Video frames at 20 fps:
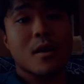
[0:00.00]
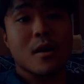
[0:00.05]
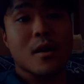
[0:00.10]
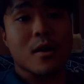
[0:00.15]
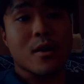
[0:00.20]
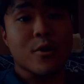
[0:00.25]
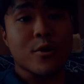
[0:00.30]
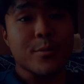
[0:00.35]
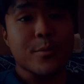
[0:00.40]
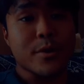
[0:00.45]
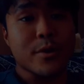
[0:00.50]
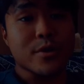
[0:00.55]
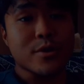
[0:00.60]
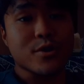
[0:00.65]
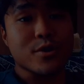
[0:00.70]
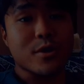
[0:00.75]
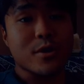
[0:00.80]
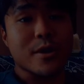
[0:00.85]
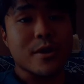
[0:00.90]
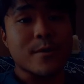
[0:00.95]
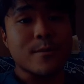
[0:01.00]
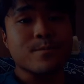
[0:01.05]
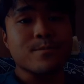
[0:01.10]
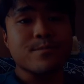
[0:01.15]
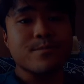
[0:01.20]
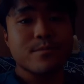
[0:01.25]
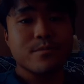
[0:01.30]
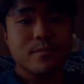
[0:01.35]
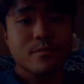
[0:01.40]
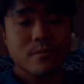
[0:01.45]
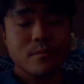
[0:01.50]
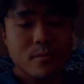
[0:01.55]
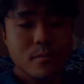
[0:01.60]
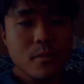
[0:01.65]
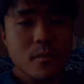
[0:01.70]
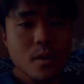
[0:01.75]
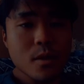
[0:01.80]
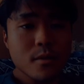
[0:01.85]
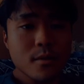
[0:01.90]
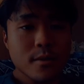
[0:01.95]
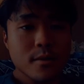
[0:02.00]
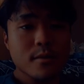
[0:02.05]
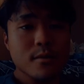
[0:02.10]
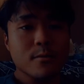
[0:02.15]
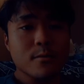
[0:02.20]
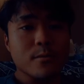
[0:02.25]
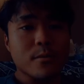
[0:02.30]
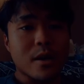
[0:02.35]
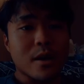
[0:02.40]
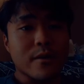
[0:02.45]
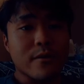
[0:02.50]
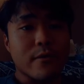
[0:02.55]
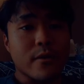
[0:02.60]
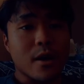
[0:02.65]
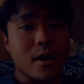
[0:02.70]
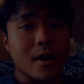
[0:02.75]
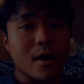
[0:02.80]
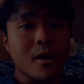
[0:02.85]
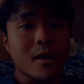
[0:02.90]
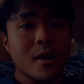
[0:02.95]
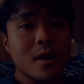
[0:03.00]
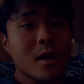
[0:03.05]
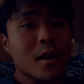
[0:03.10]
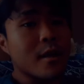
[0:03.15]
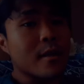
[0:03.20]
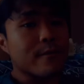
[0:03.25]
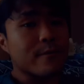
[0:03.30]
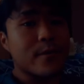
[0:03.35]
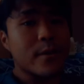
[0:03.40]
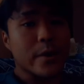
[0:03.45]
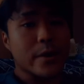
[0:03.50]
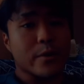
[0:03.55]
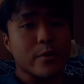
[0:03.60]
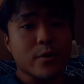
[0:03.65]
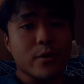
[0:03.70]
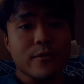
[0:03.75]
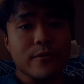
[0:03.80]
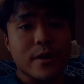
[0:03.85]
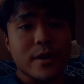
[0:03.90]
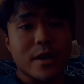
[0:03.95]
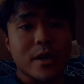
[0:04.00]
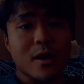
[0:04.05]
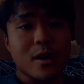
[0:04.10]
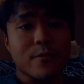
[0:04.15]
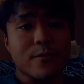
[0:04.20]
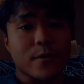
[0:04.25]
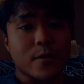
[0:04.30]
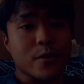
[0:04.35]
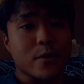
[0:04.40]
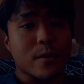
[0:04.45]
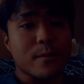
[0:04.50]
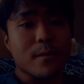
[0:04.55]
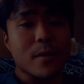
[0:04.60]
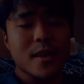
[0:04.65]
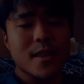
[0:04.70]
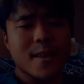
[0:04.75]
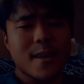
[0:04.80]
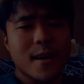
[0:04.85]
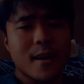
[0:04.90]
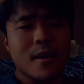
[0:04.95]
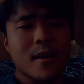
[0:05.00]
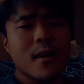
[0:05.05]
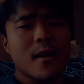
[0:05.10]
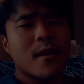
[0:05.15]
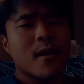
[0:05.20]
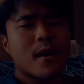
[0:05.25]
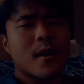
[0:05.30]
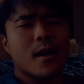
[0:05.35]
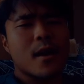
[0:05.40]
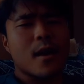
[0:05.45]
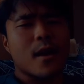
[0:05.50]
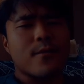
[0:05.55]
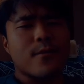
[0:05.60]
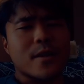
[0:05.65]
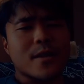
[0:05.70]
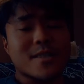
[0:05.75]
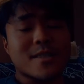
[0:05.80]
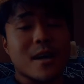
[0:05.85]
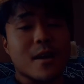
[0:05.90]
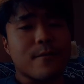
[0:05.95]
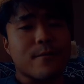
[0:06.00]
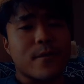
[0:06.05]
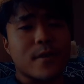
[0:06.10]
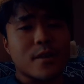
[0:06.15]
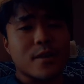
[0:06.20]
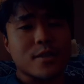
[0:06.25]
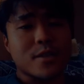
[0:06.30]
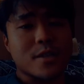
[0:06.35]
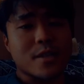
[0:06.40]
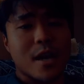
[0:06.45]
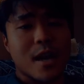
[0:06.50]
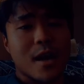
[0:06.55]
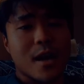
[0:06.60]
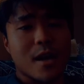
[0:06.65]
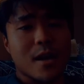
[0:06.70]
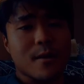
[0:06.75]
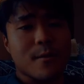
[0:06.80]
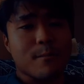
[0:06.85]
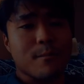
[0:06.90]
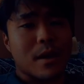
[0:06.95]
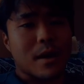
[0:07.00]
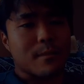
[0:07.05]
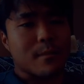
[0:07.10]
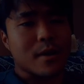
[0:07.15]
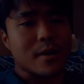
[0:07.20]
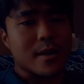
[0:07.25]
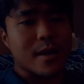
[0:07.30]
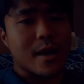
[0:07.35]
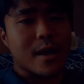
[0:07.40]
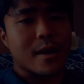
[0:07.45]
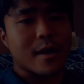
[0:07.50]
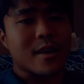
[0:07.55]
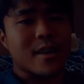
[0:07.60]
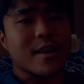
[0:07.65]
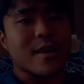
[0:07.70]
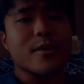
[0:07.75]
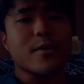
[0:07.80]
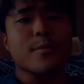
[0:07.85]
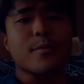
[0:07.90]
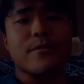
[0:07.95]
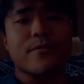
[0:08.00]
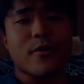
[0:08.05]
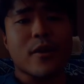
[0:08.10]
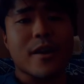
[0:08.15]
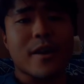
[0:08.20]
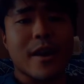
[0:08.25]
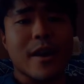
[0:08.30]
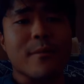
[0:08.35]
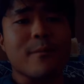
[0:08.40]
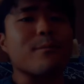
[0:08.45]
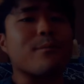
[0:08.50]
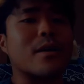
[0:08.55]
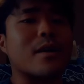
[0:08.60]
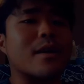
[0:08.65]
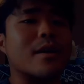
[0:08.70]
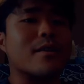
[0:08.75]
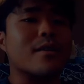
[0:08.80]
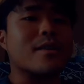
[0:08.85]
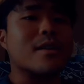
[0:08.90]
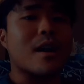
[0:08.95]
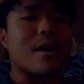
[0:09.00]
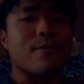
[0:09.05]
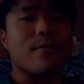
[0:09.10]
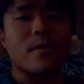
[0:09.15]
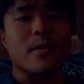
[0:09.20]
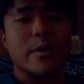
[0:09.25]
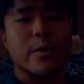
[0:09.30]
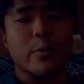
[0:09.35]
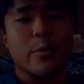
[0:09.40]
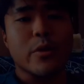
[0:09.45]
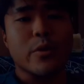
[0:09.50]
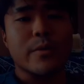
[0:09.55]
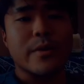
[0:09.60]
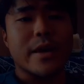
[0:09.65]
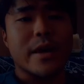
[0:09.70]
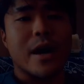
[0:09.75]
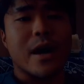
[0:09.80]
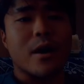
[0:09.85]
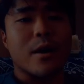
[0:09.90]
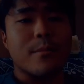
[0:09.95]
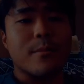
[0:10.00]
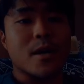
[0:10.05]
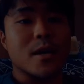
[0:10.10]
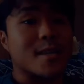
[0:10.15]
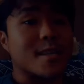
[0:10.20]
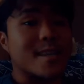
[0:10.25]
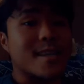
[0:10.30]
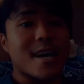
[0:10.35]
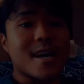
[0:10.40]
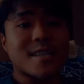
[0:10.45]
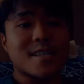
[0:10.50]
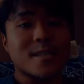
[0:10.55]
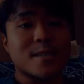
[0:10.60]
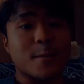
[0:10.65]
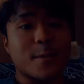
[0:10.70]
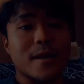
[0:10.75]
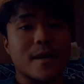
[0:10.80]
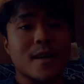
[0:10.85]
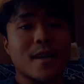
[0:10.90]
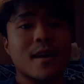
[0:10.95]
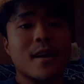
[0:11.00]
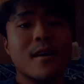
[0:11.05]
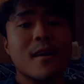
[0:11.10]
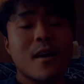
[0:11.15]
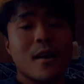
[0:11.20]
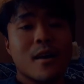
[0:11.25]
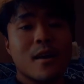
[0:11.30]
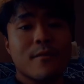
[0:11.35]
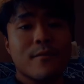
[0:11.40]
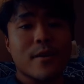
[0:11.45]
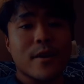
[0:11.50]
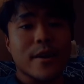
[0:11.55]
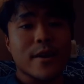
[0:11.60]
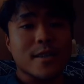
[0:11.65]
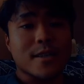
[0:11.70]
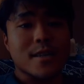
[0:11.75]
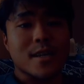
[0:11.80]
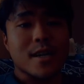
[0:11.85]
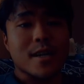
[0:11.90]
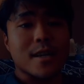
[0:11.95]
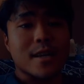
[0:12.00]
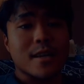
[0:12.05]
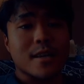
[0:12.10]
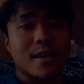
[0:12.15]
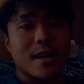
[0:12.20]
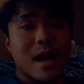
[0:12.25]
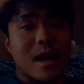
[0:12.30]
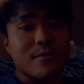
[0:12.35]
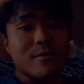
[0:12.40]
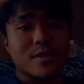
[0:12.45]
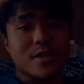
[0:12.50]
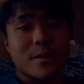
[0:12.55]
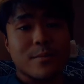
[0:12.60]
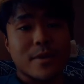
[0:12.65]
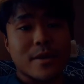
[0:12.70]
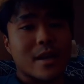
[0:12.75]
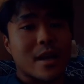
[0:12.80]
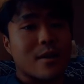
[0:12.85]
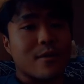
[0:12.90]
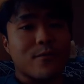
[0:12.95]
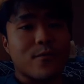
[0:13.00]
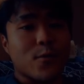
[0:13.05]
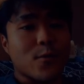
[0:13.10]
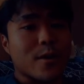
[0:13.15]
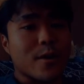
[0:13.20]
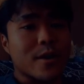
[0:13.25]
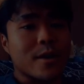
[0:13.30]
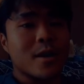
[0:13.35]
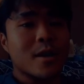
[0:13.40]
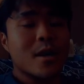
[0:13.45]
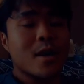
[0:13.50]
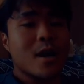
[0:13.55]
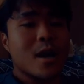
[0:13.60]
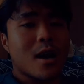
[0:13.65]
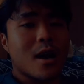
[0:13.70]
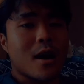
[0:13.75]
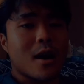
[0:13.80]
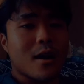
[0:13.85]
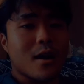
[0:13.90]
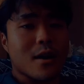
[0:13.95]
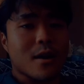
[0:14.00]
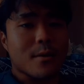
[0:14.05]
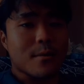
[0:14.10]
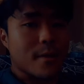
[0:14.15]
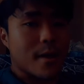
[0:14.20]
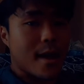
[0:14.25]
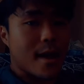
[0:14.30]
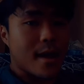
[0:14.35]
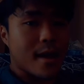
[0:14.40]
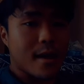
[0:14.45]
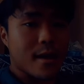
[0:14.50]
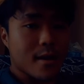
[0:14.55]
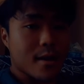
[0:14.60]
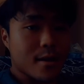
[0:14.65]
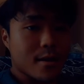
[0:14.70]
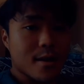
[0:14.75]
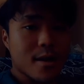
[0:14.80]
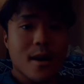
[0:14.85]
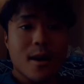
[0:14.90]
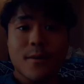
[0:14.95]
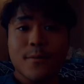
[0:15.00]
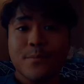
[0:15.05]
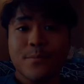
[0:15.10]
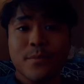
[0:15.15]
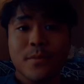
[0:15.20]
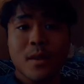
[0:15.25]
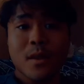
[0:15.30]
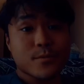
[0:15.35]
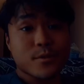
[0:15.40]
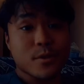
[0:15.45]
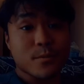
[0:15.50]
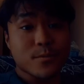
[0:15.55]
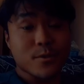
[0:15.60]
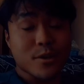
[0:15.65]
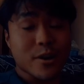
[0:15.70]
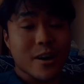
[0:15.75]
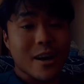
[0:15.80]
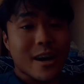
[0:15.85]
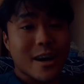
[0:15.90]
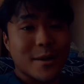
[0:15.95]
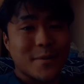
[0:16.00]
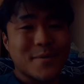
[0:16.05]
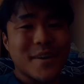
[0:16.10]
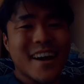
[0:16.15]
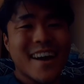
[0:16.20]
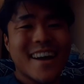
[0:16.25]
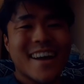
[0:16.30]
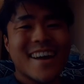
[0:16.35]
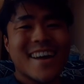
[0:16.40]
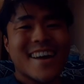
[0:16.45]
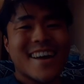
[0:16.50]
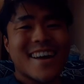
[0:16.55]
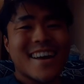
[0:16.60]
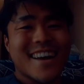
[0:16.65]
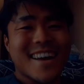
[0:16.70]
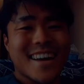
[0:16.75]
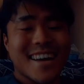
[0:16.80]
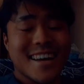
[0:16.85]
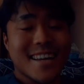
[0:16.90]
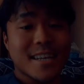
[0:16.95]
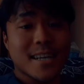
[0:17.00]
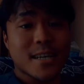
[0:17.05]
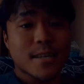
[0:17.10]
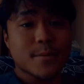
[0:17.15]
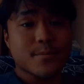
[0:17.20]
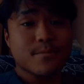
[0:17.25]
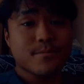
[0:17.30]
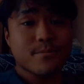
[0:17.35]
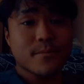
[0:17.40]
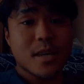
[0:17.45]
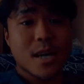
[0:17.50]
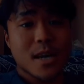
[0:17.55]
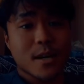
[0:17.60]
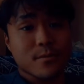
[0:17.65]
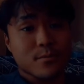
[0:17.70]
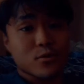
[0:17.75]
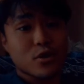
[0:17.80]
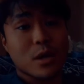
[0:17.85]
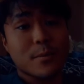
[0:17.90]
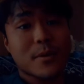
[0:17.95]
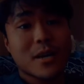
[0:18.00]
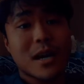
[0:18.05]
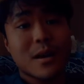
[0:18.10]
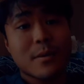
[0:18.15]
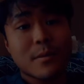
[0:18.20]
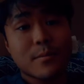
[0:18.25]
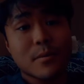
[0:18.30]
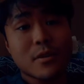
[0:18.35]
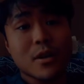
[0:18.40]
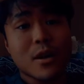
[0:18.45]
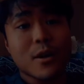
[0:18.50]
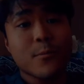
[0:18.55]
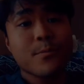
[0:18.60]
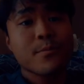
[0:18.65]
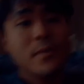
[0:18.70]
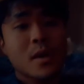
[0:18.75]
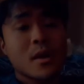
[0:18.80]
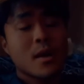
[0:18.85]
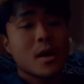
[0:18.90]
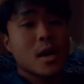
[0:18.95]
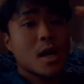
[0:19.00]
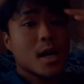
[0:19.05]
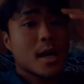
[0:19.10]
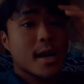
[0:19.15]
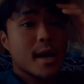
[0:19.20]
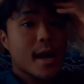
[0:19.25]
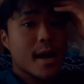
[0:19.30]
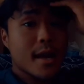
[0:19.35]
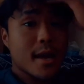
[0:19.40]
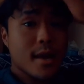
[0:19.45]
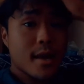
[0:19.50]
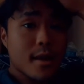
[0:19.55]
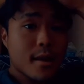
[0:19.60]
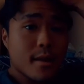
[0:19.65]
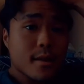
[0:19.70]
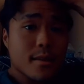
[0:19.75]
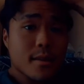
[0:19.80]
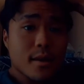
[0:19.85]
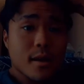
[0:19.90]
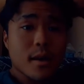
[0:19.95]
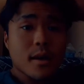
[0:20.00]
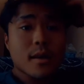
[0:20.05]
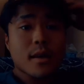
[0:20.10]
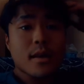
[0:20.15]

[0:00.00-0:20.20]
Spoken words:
I hope you enjoyed. We have a very cool video for you on Monday. If it's not finished by Monday, it'll be Friday, but it definitely will be up next week. Very exciting. Gavin's coming down for it. And yeah, subscribe. And yeah, drop a comment below. And